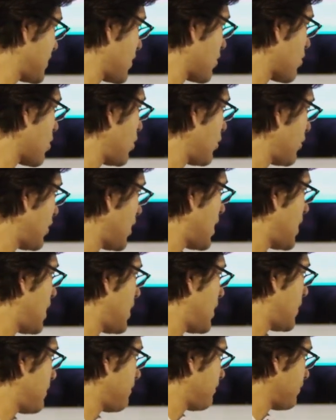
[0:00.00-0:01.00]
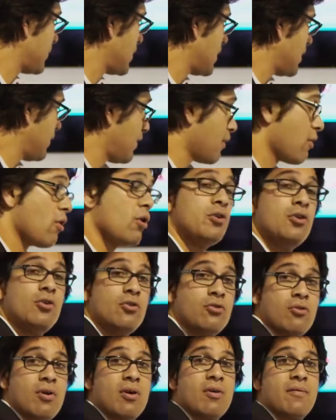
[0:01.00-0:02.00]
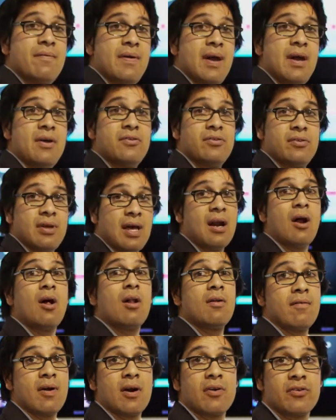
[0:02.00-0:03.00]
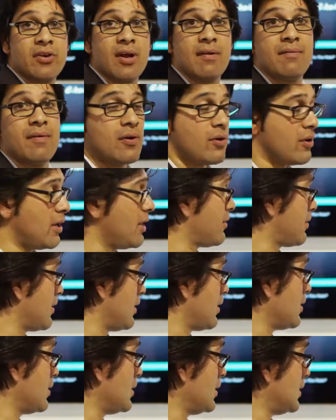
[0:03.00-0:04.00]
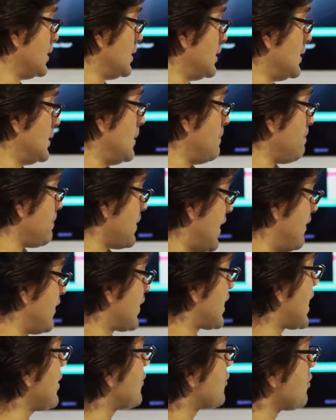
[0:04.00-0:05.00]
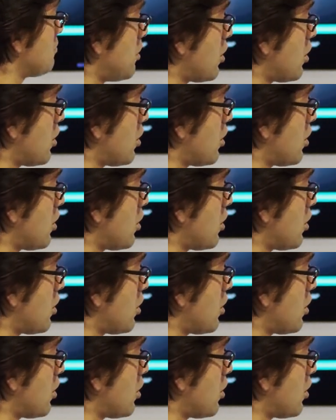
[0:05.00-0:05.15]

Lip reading: their own user interface and all of our stuff underneath it. In the case of